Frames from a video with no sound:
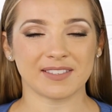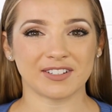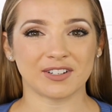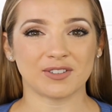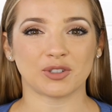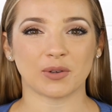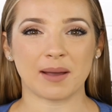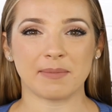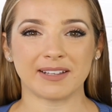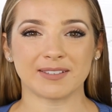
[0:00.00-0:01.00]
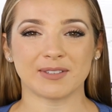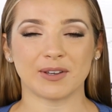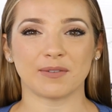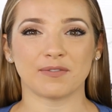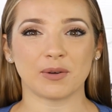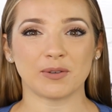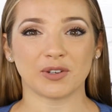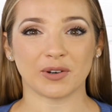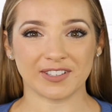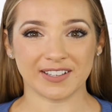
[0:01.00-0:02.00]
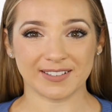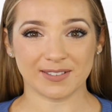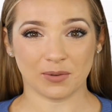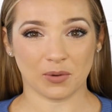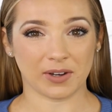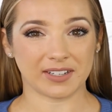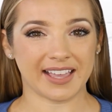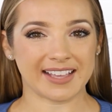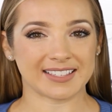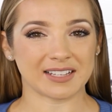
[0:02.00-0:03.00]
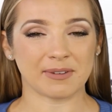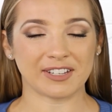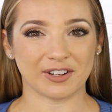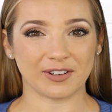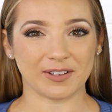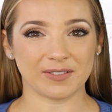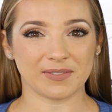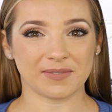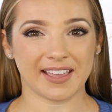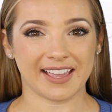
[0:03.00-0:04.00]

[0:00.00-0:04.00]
such as droppings near food sources or nesting materials